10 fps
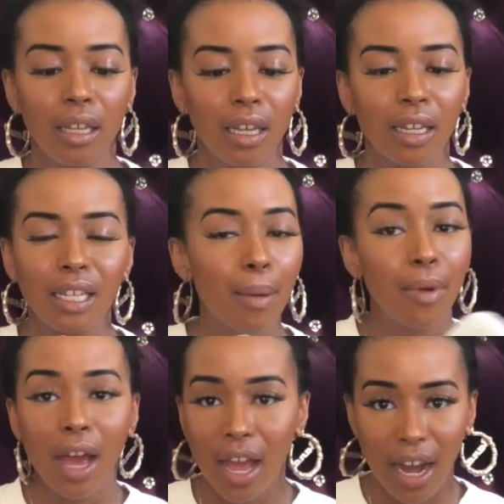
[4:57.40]
because I'm
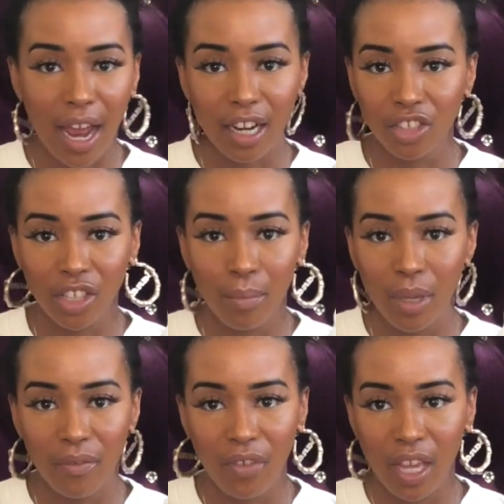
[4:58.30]
not actually a
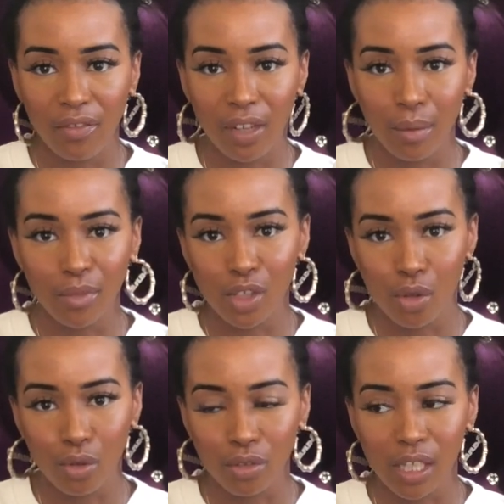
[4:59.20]
big fan of gum
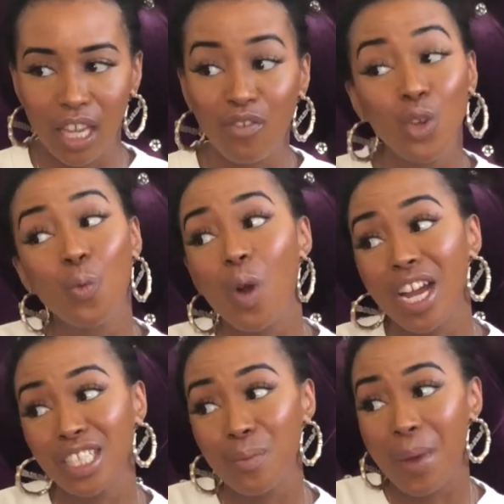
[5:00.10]
soles. If you
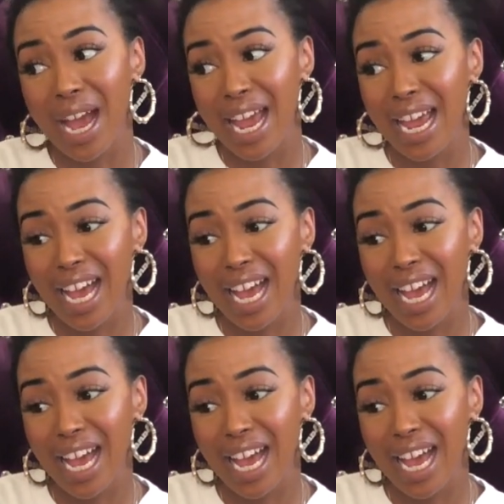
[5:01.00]
watch my